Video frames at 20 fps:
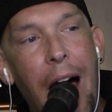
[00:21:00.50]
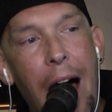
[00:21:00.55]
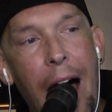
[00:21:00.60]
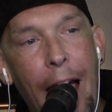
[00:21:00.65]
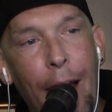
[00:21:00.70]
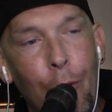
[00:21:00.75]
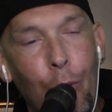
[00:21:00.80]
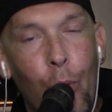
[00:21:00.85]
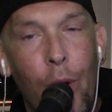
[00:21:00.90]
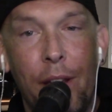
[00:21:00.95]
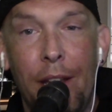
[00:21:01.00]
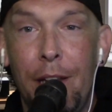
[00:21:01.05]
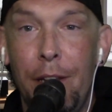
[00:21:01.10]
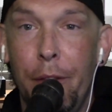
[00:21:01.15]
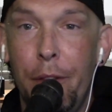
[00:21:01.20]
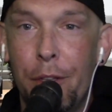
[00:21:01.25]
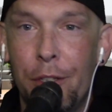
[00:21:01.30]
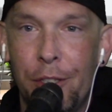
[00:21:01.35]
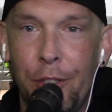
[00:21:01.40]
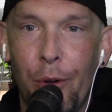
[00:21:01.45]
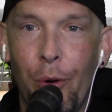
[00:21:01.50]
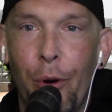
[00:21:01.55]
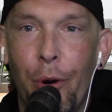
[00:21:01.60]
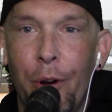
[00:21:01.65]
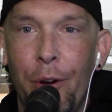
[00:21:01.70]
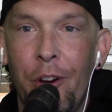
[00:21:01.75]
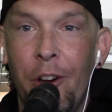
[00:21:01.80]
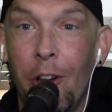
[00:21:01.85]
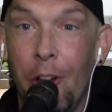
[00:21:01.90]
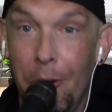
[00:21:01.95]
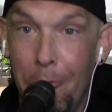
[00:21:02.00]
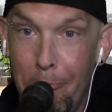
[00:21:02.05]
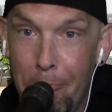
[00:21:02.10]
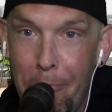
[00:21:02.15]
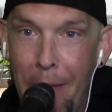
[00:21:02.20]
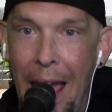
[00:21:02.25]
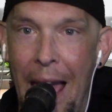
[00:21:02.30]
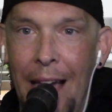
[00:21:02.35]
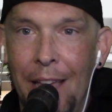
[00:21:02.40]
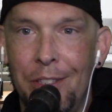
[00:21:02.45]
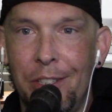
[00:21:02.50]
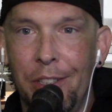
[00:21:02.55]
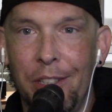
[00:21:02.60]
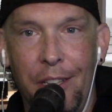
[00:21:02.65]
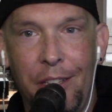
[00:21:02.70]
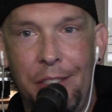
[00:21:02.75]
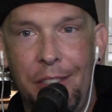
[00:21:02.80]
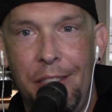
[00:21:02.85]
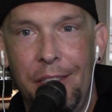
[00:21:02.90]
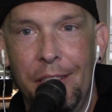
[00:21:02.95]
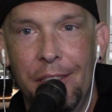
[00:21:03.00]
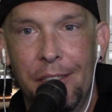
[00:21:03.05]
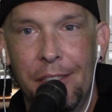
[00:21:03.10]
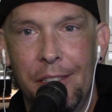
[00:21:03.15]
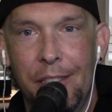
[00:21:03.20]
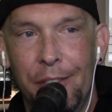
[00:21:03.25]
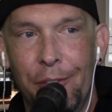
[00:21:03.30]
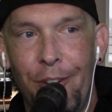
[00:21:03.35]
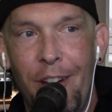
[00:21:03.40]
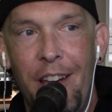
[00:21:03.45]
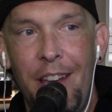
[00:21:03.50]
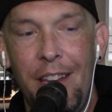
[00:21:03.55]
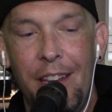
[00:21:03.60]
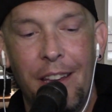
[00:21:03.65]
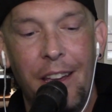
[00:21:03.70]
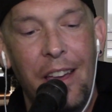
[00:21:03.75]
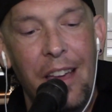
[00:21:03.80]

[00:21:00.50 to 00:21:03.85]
I went into the store maskless, right?